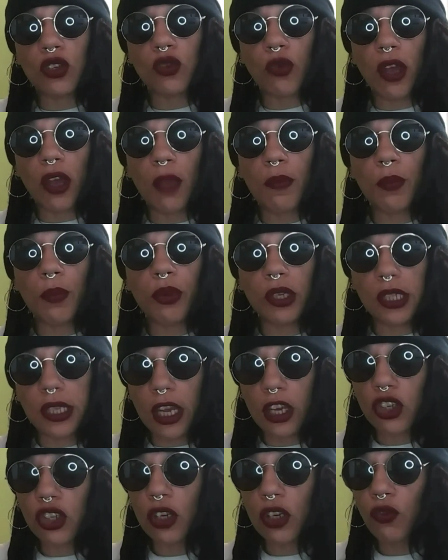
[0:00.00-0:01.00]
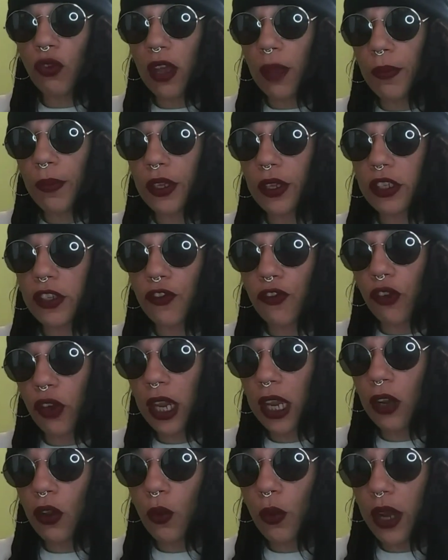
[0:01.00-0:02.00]
Reb in protection. Reb looks
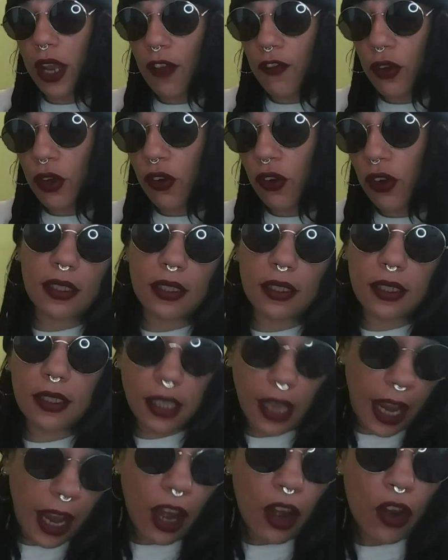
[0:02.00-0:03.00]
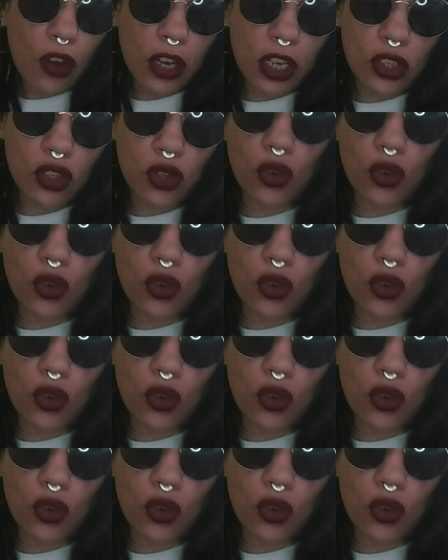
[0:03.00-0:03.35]
afraid or whatever. Scared. He's